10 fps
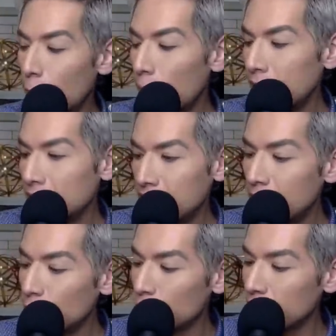boy, does
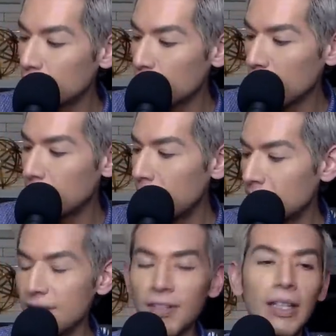he really try to make
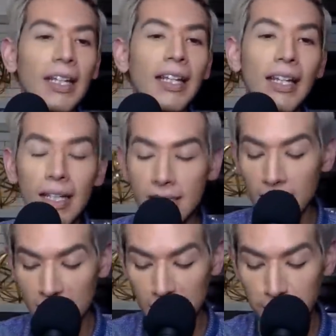us feel like he is
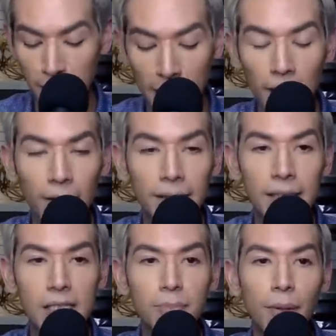the spare in
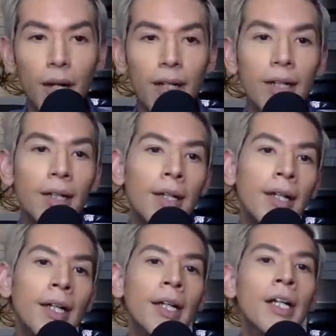this book.
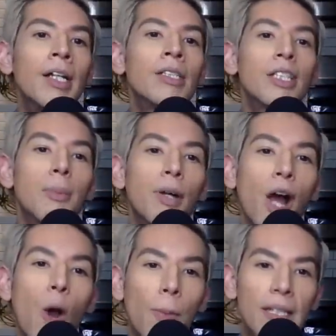So the book
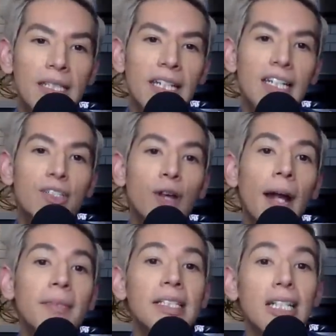opens, and he
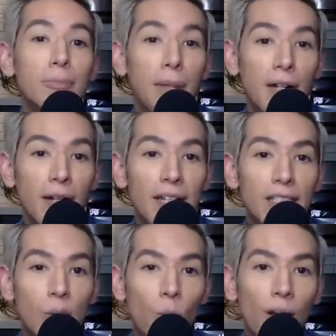describes his
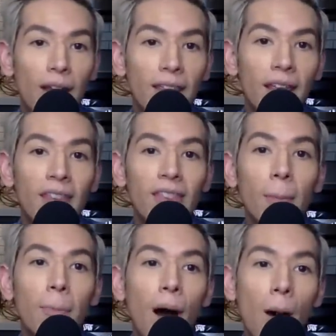experience with the
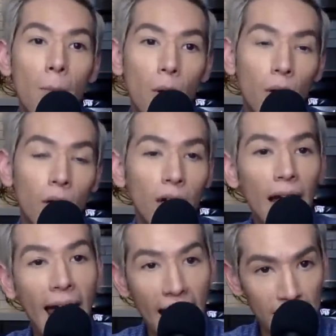Balmoral
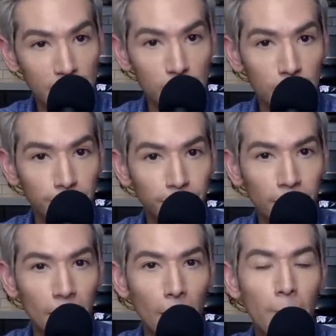Castle.
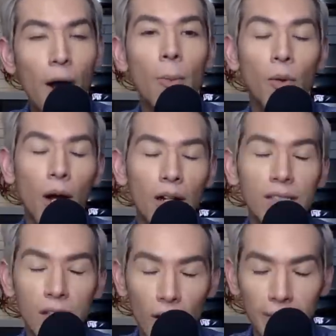He brings up